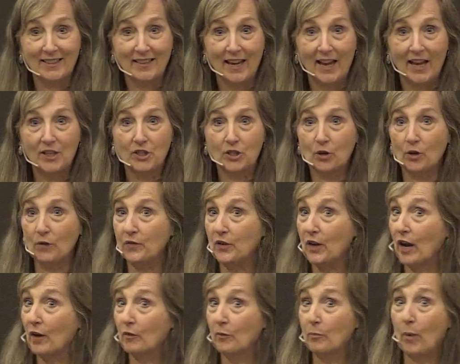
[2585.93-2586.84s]
And so if you
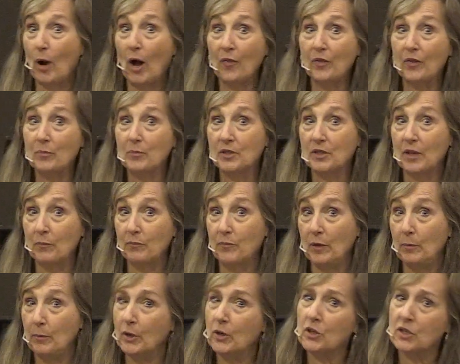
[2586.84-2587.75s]
ever bought them
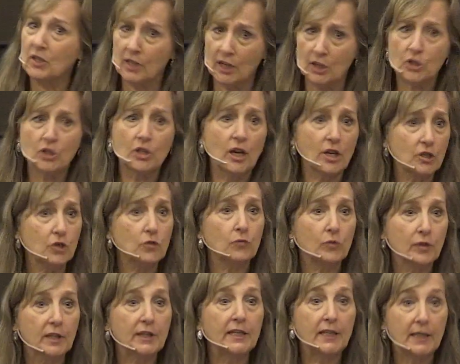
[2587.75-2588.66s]
something, because they just
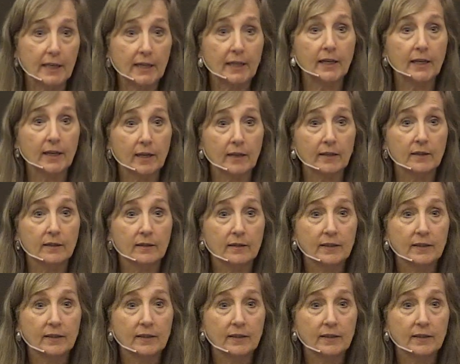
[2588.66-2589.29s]
really needed it.